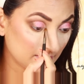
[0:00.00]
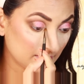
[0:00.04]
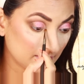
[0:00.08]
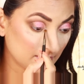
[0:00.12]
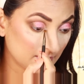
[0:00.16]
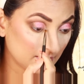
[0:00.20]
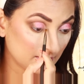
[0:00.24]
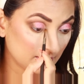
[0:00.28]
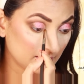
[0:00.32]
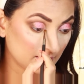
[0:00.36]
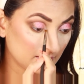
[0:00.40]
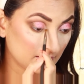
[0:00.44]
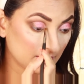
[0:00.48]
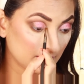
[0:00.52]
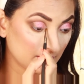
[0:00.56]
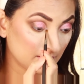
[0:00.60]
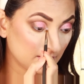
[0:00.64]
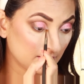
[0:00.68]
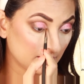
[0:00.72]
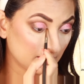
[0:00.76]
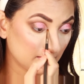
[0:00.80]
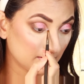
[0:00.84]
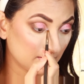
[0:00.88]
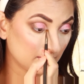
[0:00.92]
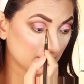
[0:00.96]
and I'm going to
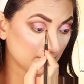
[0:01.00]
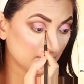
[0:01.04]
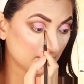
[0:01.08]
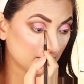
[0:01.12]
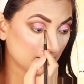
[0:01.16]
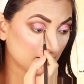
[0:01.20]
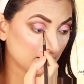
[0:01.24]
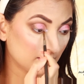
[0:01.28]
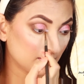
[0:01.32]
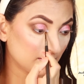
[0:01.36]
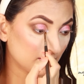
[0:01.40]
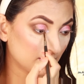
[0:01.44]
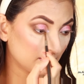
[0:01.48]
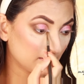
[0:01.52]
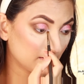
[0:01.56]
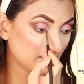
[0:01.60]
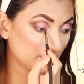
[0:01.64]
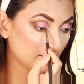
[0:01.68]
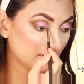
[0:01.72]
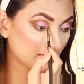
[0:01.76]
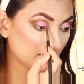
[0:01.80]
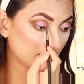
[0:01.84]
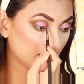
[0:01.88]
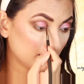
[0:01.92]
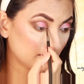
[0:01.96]
apply it in the inner
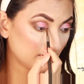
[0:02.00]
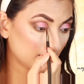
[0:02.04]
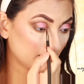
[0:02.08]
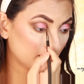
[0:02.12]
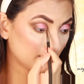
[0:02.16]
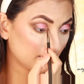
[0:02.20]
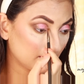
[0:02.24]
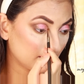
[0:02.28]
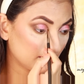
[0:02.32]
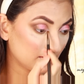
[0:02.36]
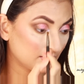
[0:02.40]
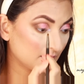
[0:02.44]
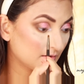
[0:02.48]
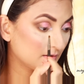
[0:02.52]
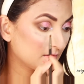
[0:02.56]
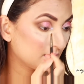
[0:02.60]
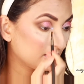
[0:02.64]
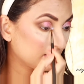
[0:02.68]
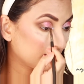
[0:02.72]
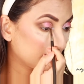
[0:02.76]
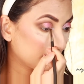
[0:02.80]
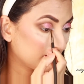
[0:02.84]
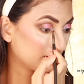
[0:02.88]
corners of my eye.